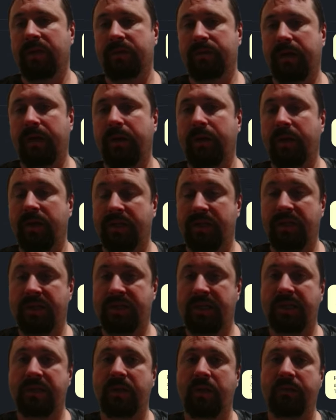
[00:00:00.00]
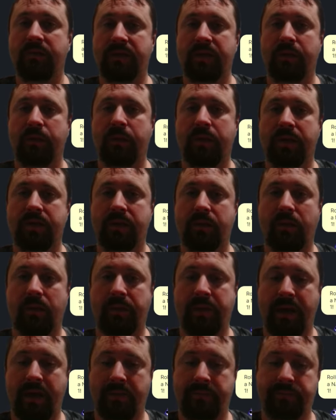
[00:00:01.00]
to my notes, because that's obviously what it's all
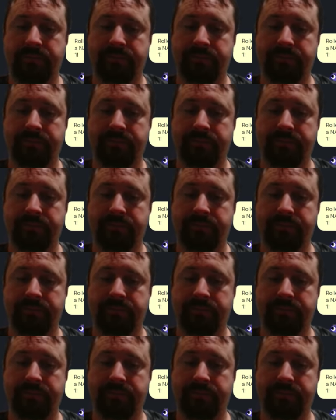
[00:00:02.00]
about.